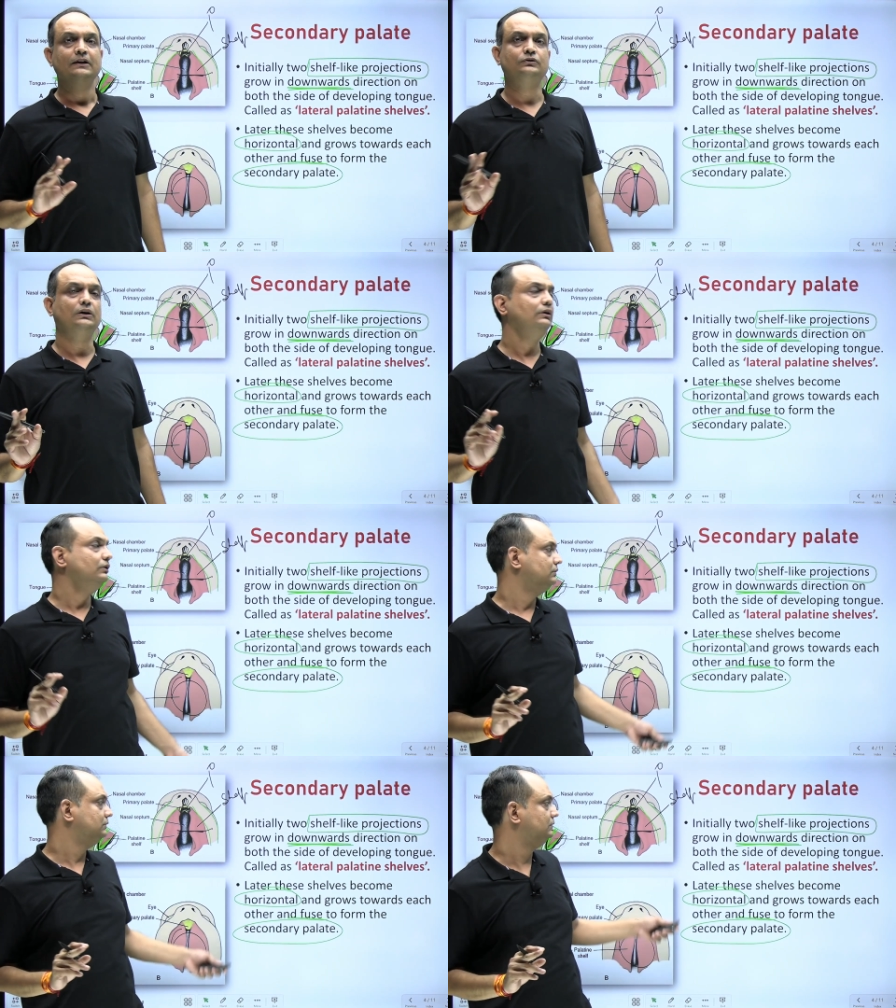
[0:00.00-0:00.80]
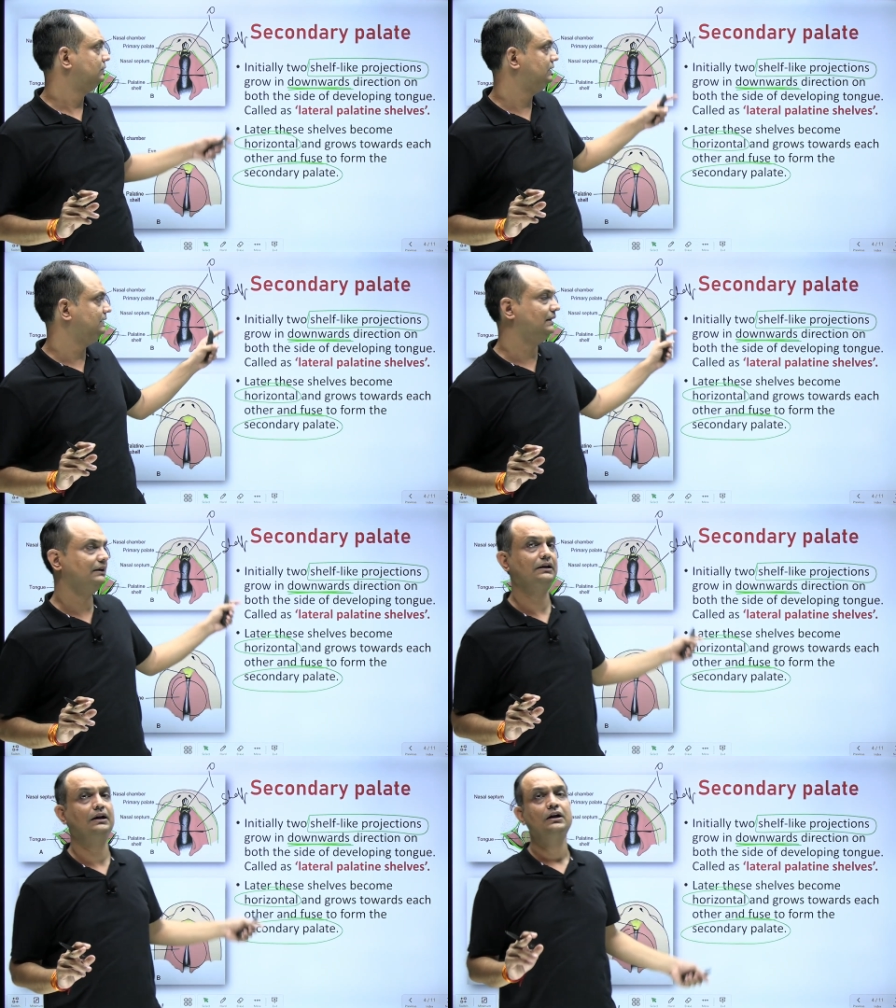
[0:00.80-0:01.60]
So these
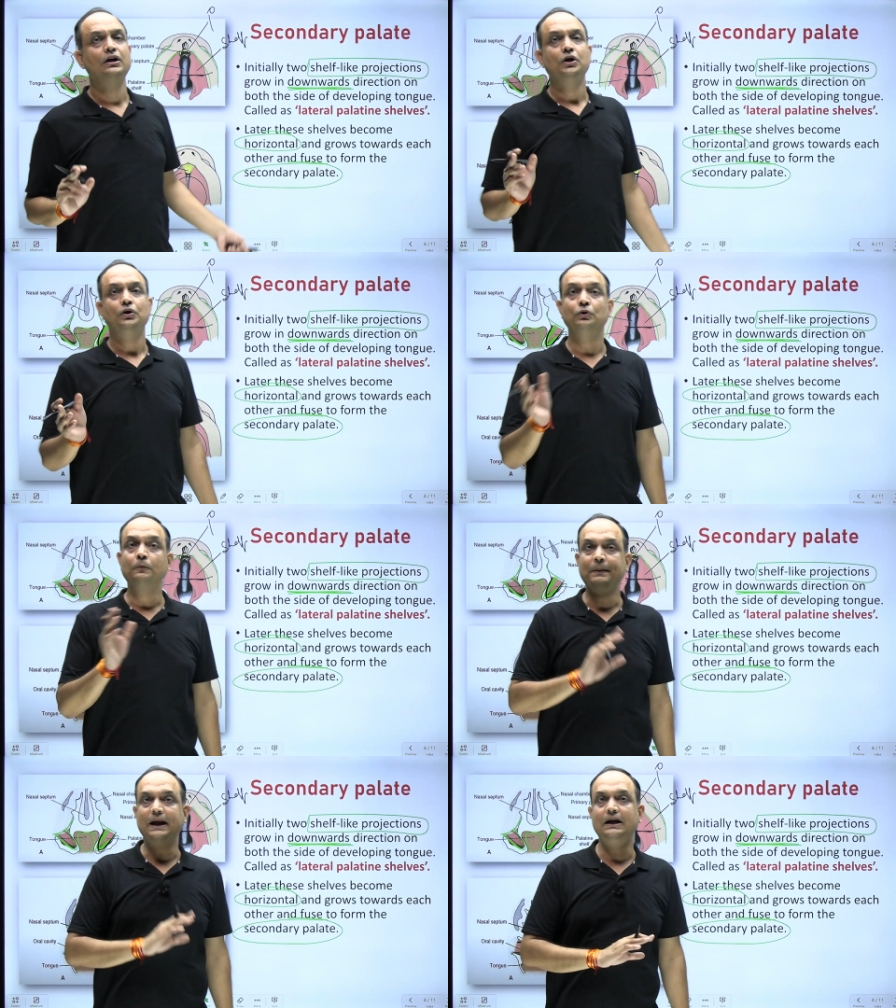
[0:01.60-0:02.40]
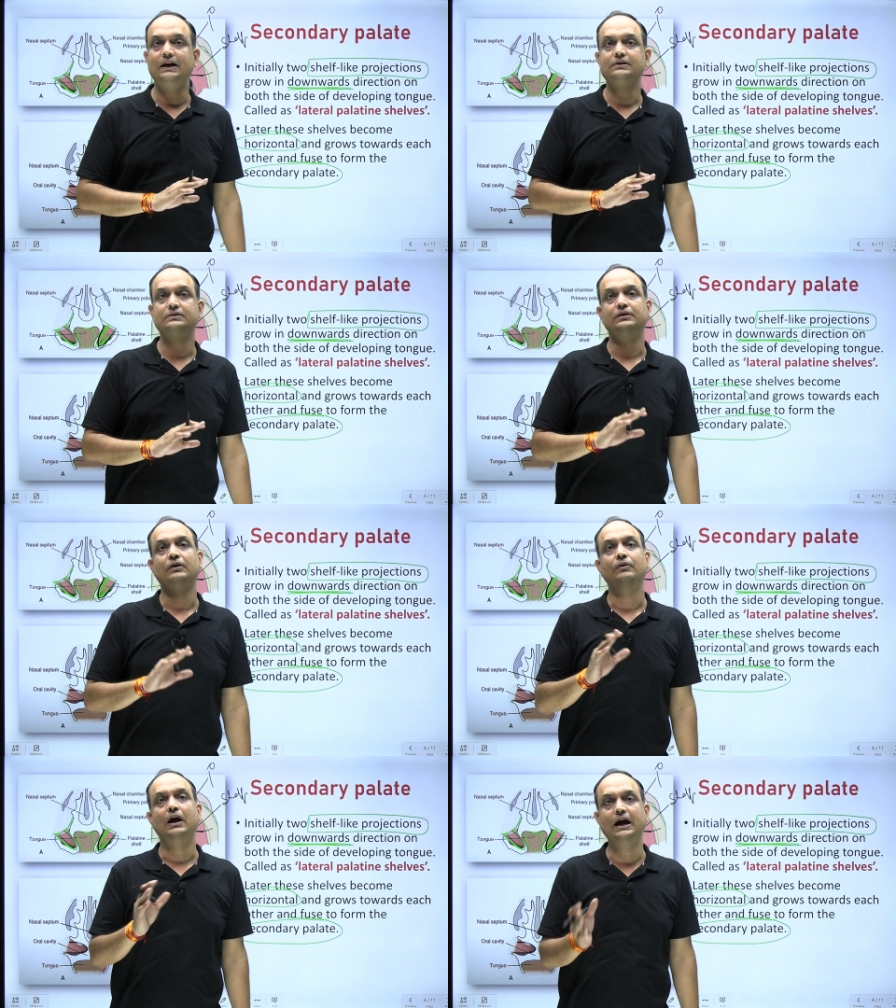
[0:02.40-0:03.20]
are the two palates,
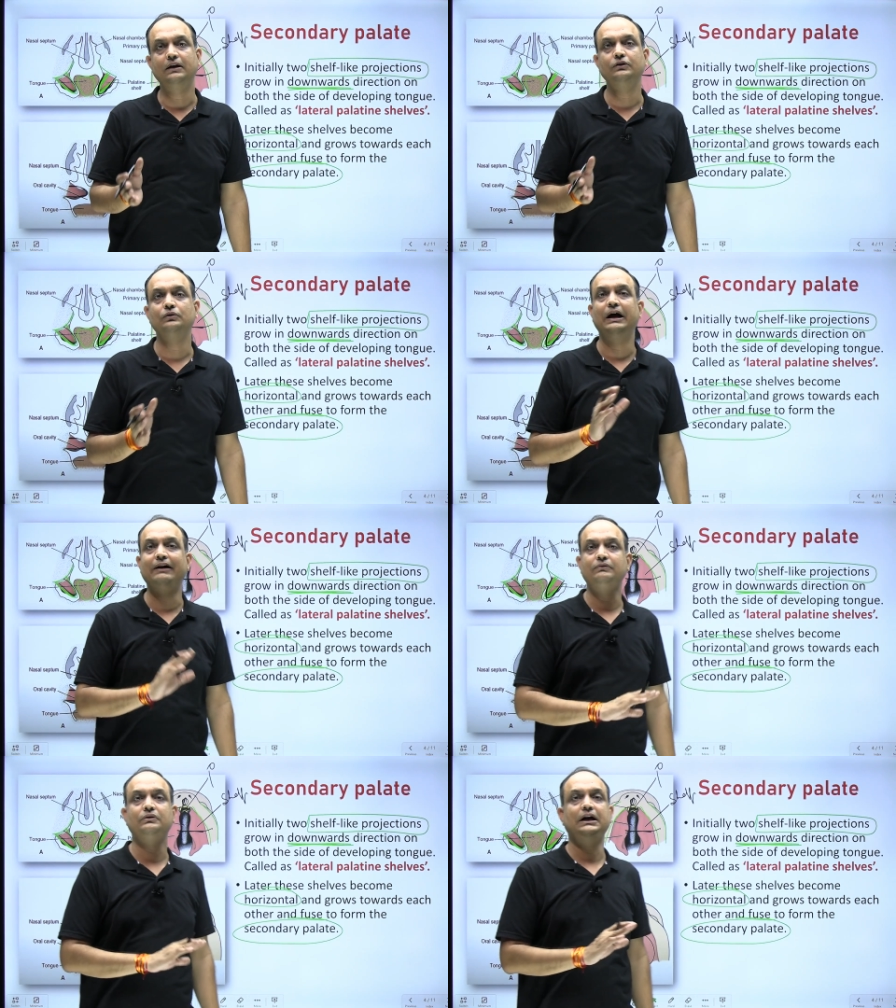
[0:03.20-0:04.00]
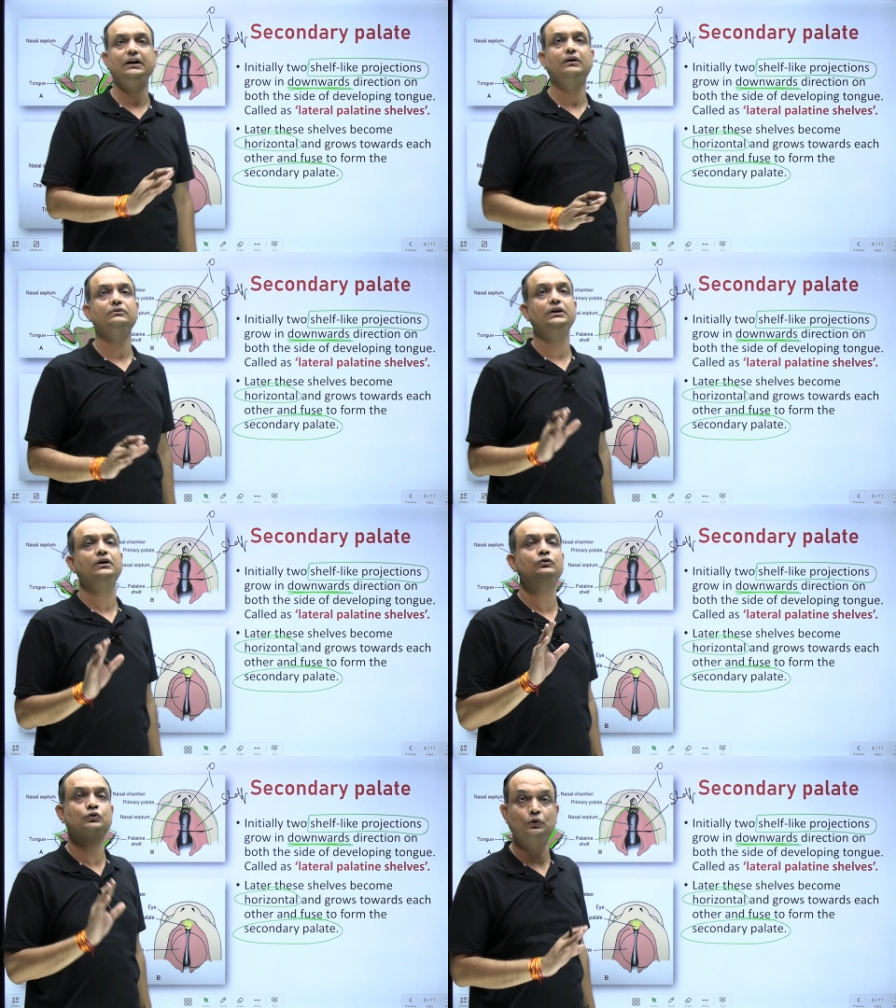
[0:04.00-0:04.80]
and you have to write down
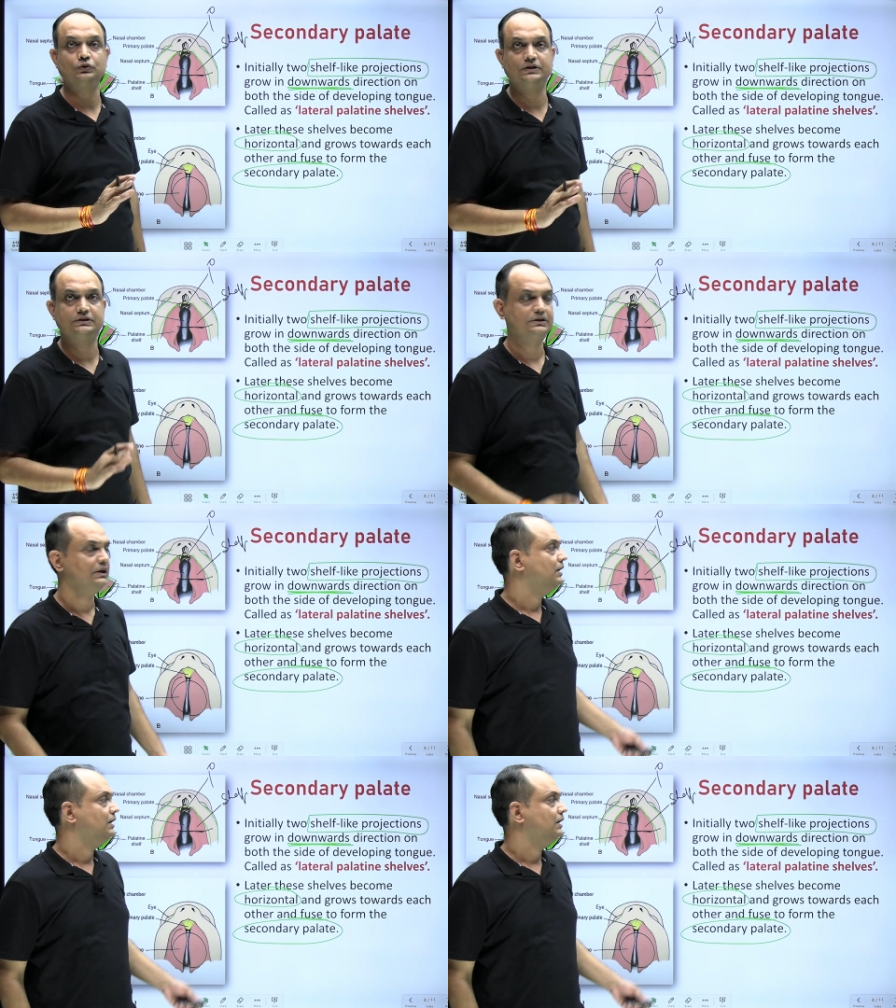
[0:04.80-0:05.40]
their sources.